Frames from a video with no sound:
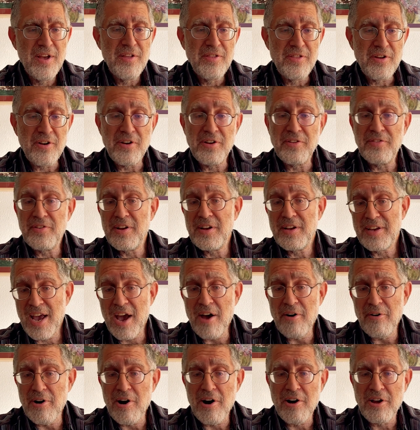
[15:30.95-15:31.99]
there is a
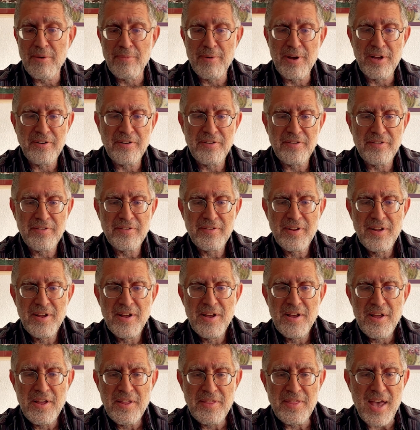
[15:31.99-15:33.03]
counter argument
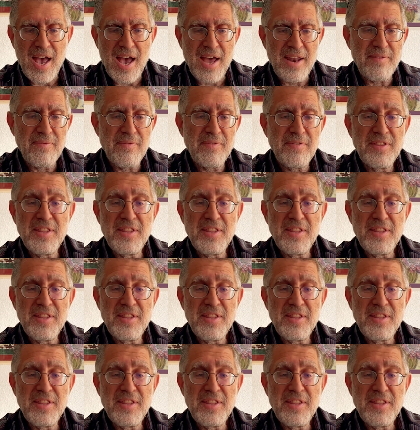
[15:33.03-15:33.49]
that